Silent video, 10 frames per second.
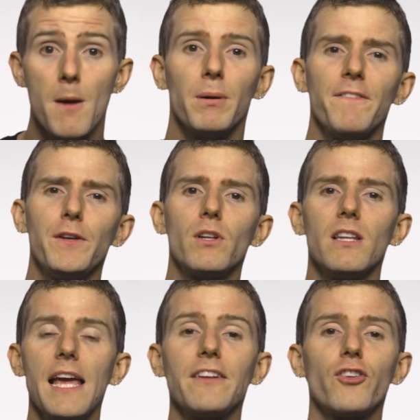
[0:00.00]
But if you'd
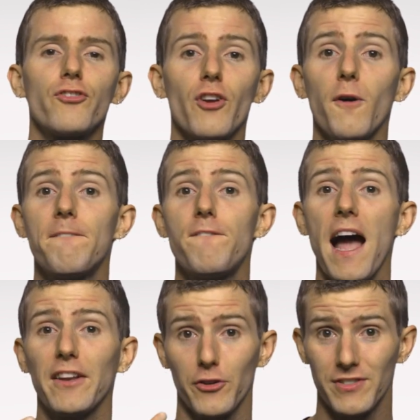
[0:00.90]
like to show
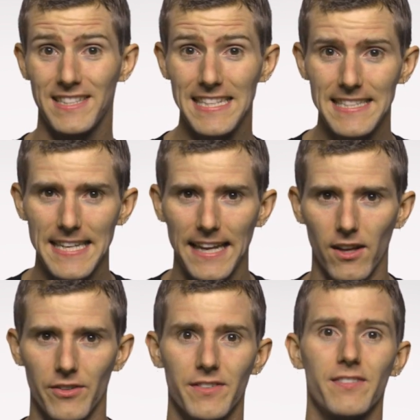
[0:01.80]
finer
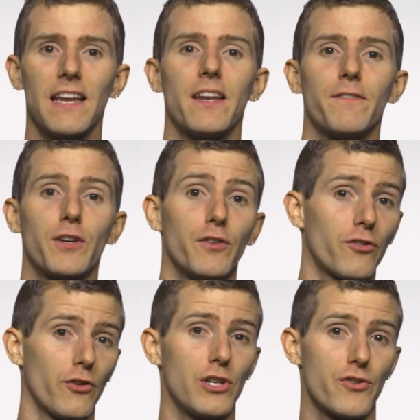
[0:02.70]
details instead of
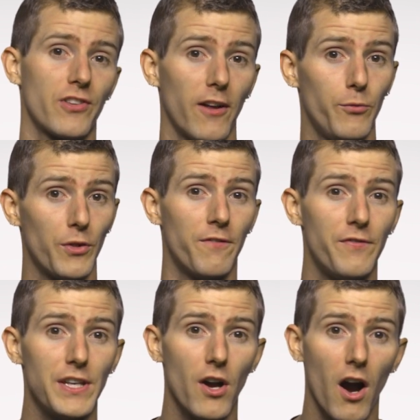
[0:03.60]
concerning yourself with
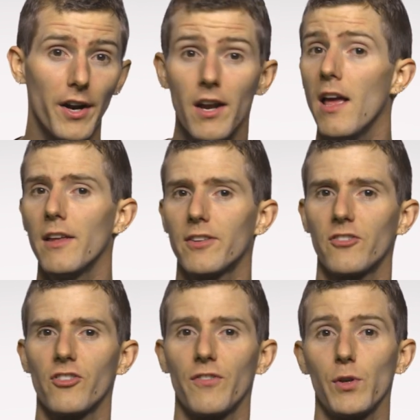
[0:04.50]
VR,
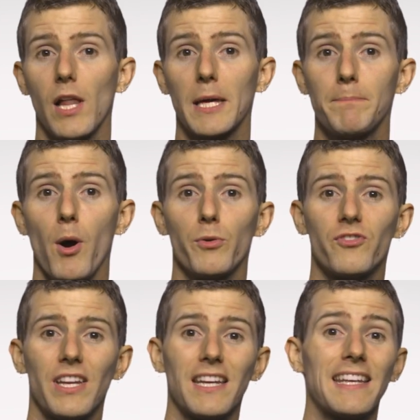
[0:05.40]
such as if you like
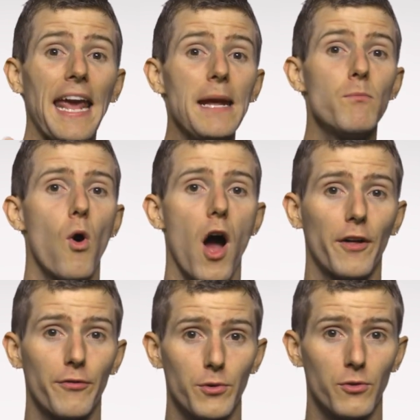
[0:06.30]
posting game
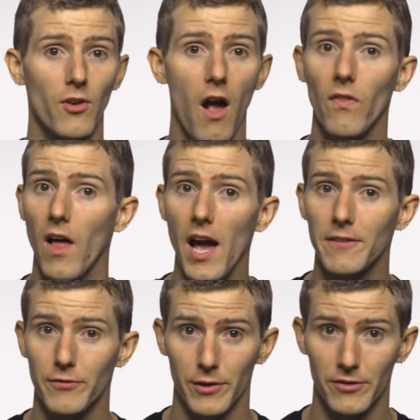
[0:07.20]
walkthroughs
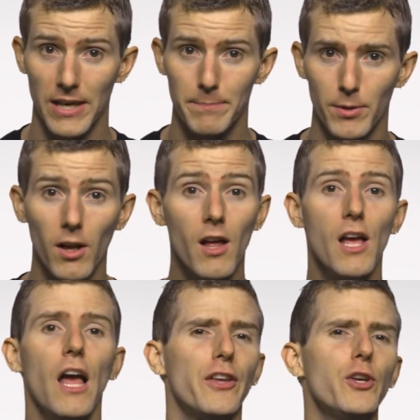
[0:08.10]
online, for example,
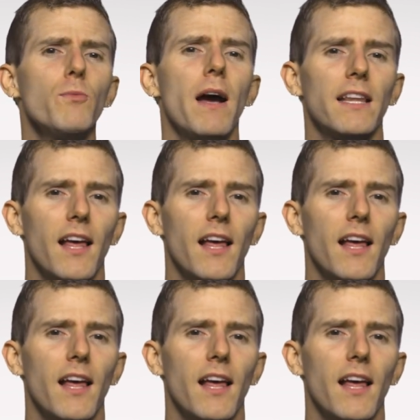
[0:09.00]
you might